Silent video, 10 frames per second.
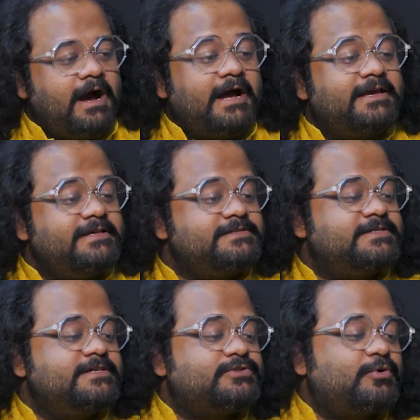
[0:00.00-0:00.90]
I can
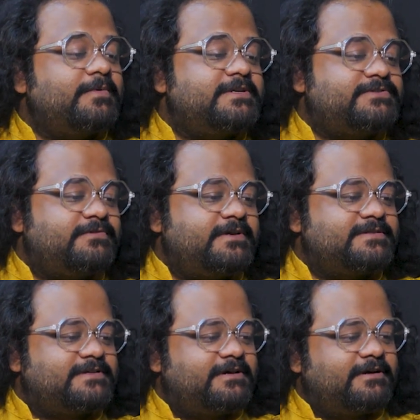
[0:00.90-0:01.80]
see so many
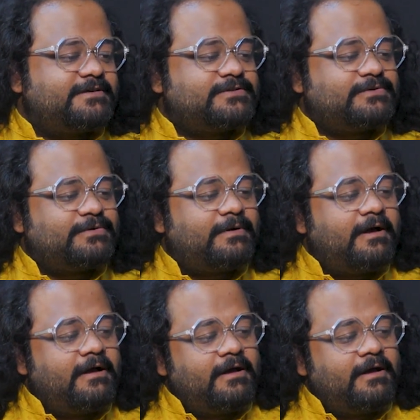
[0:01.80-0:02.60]
strings here. So